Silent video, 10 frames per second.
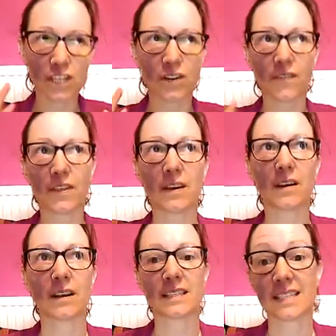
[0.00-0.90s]
of
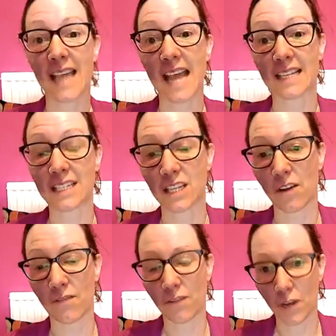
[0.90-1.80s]
the sets
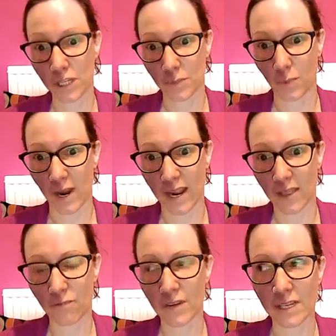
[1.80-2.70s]
of vertebrae,
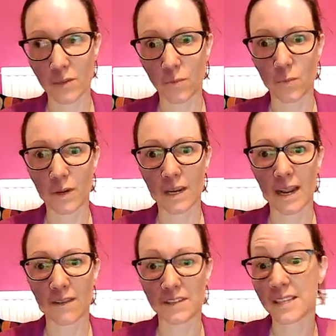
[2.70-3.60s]
the reason we
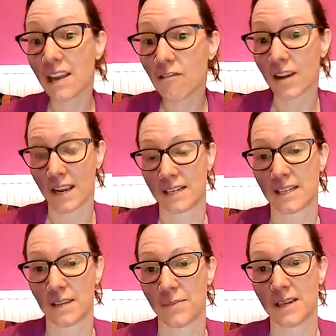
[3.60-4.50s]
have
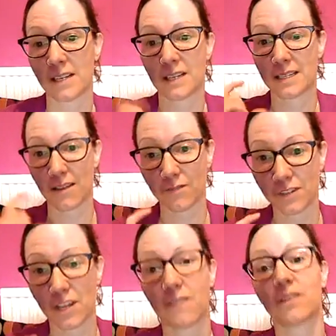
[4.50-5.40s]
segregated them into 7
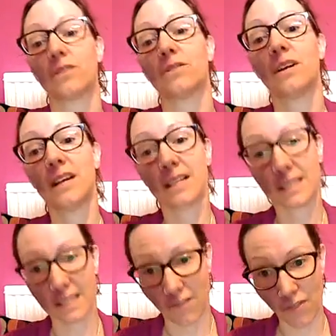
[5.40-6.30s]
cervical,
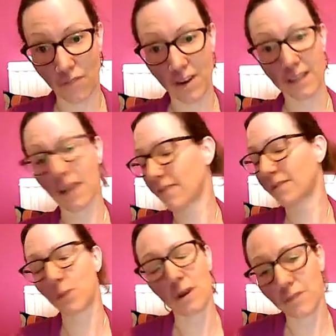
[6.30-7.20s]

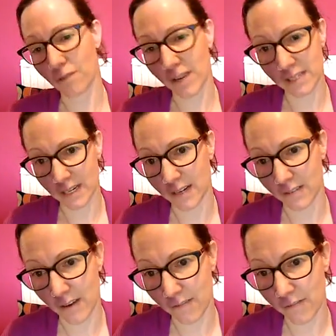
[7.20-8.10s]
12 thoracic
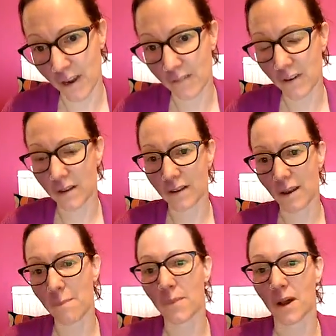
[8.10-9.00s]
and 5
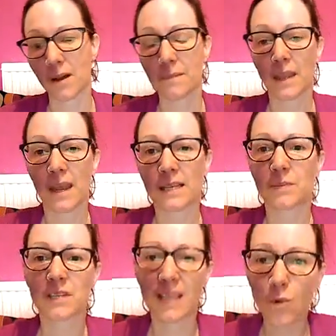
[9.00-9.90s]
lumbar is
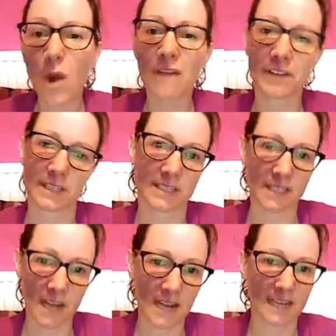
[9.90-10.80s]
because they all have a
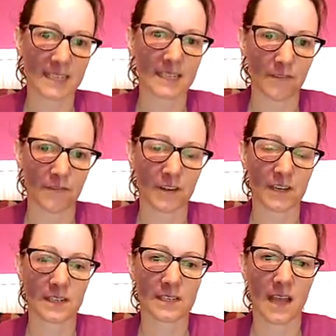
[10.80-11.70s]
slightly
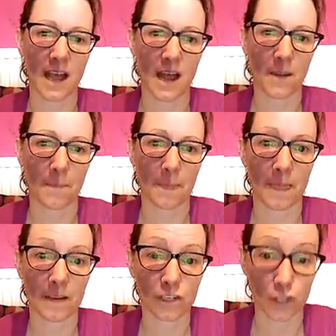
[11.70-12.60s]
different
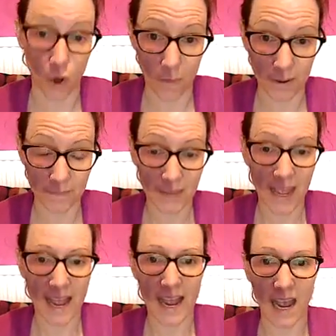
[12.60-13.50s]
job,
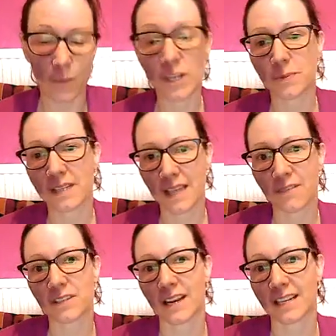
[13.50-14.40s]
which means they have
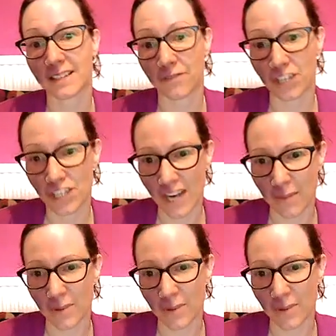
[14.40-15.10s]
slightly different shape, and the